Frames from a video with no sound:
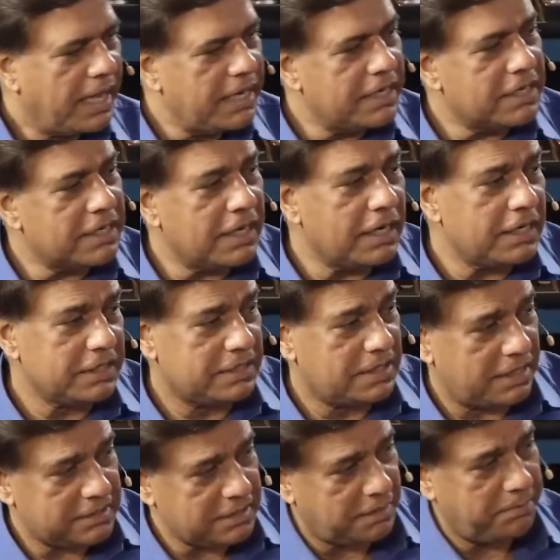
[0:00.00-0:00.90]
And it really
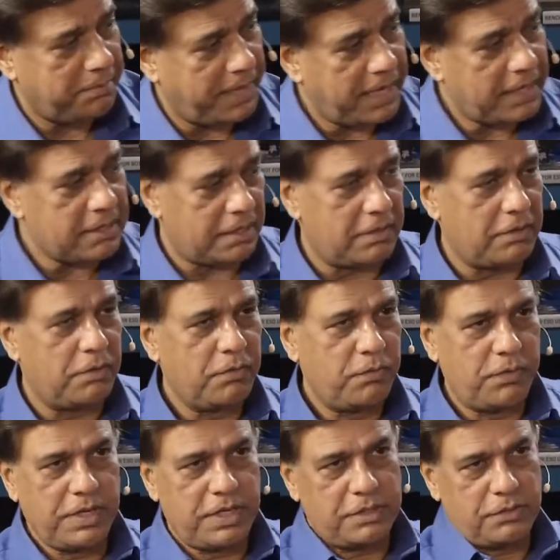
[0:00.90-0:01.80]
doesn't matter
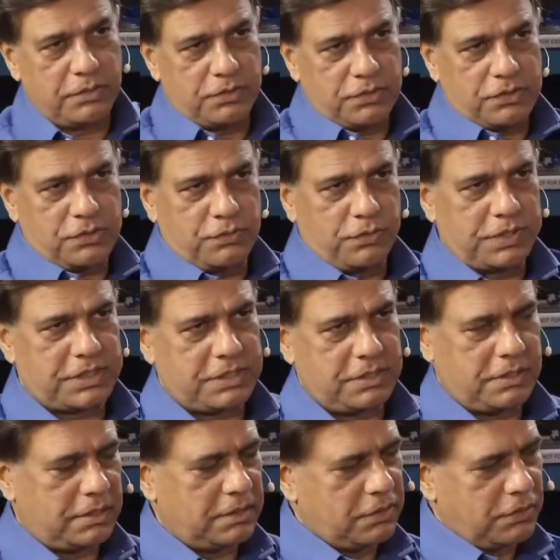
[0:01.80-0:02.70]
where those
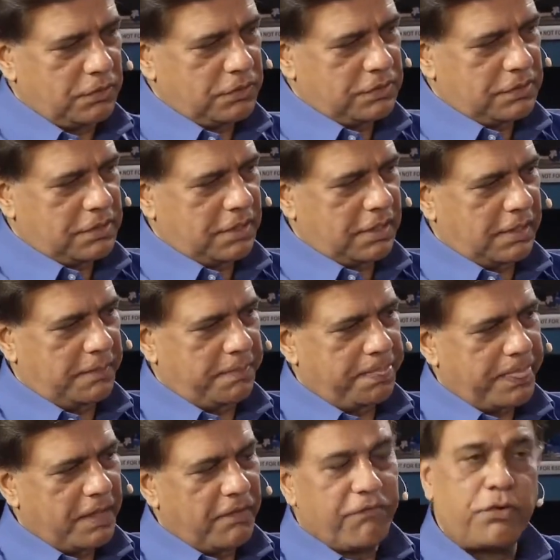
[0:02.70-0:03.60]

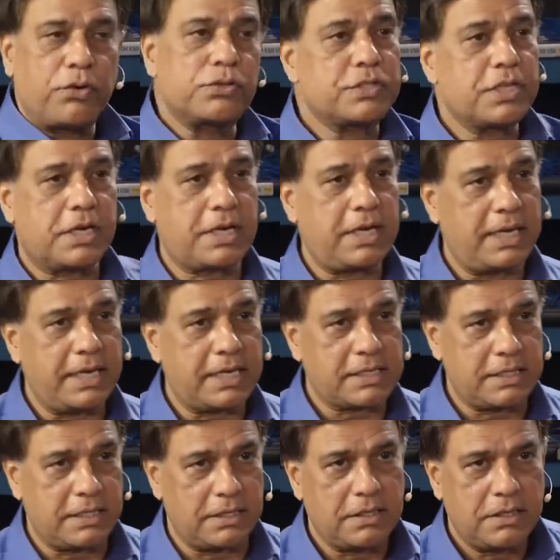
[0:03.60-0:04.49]
phones are
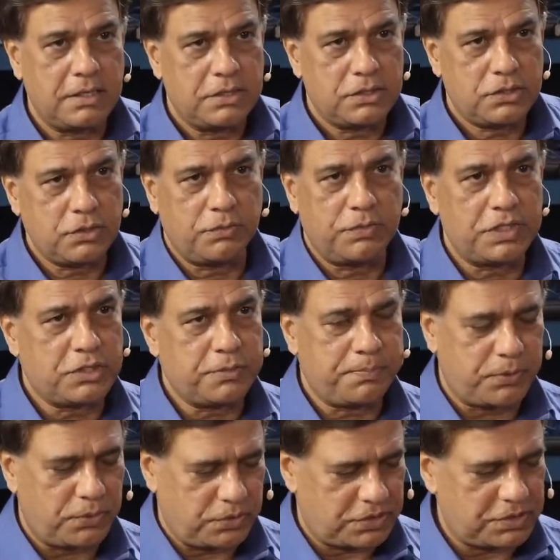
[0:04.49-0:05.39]
connected to which
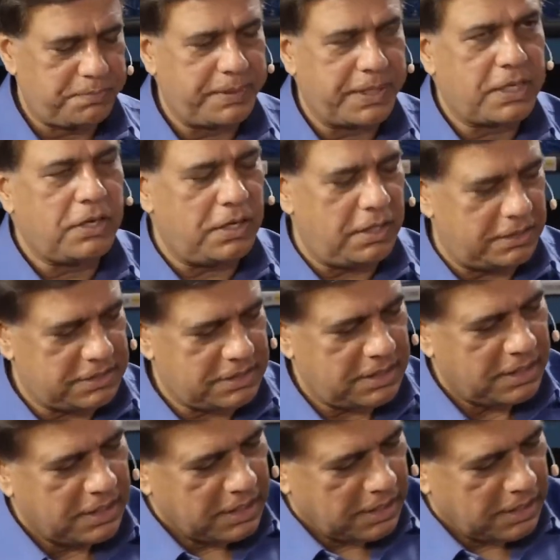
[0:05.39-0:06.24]
ports, because